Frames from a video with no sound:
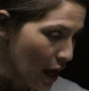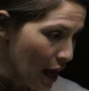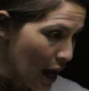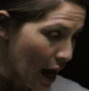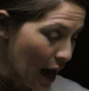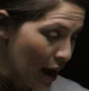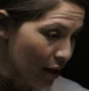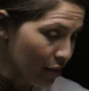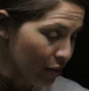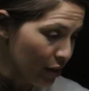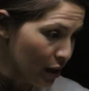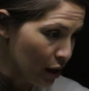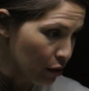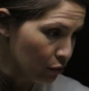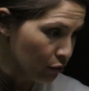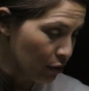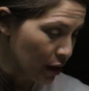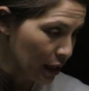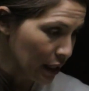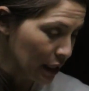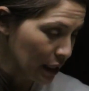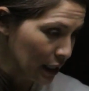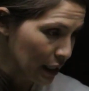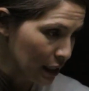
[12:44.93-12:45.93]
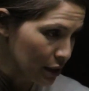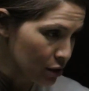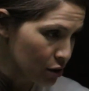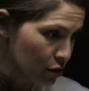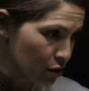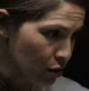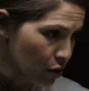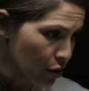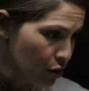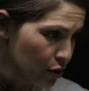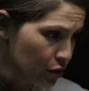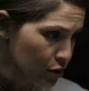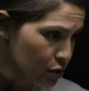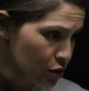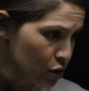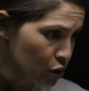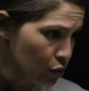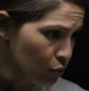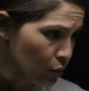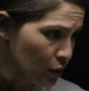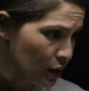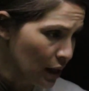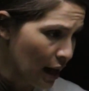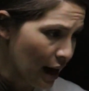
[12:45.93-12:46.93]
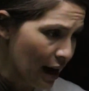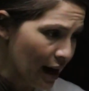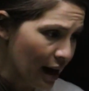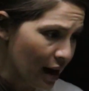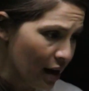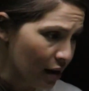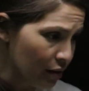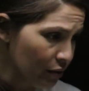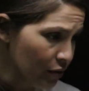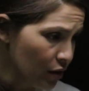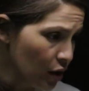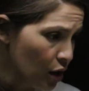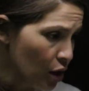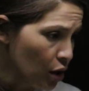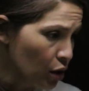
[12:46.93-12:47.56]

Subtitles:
And then running into those, you will have